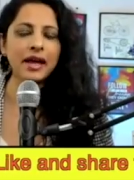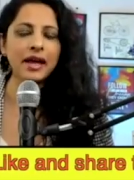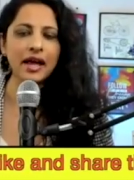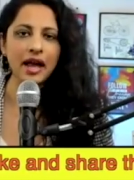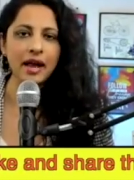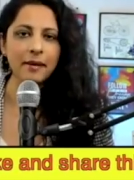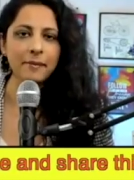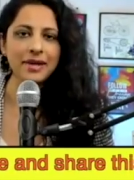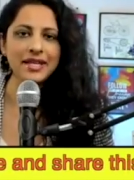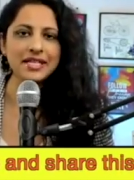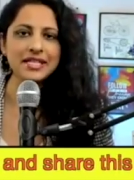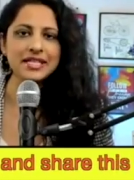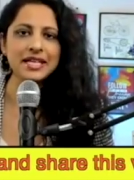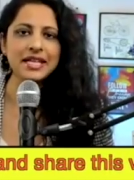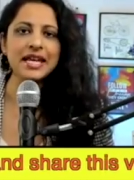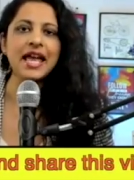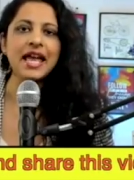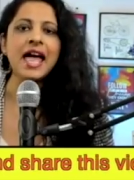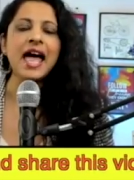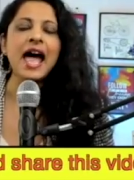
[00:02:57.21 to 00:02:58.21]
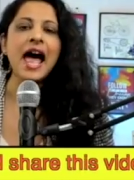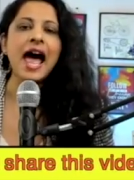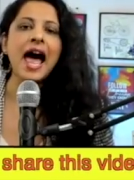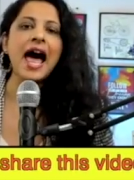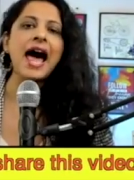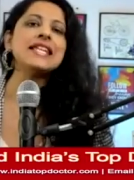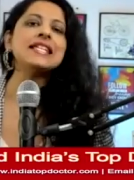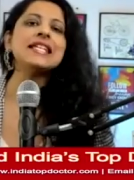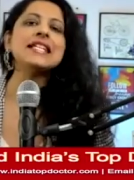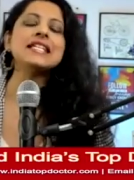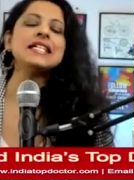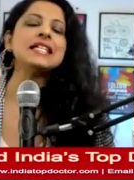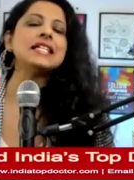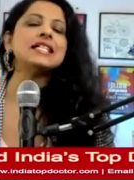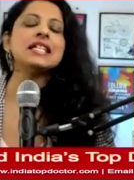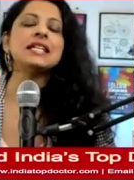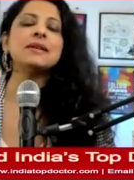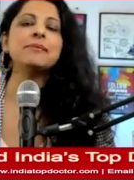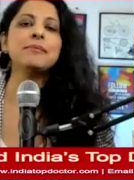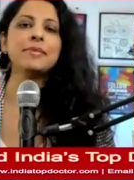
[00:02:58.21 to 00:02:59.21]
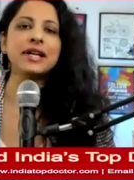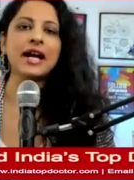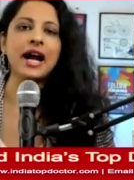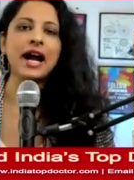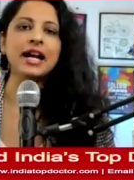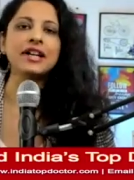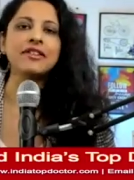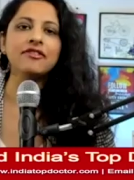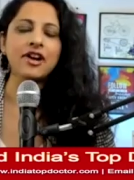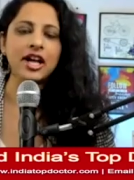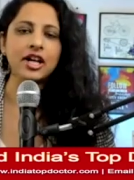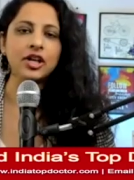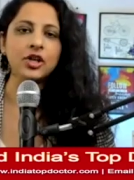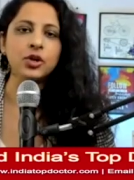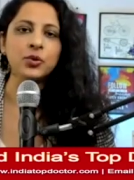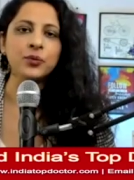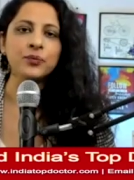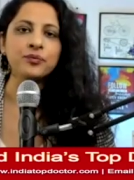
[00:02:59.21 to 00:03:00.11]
MNC has a certain brand value,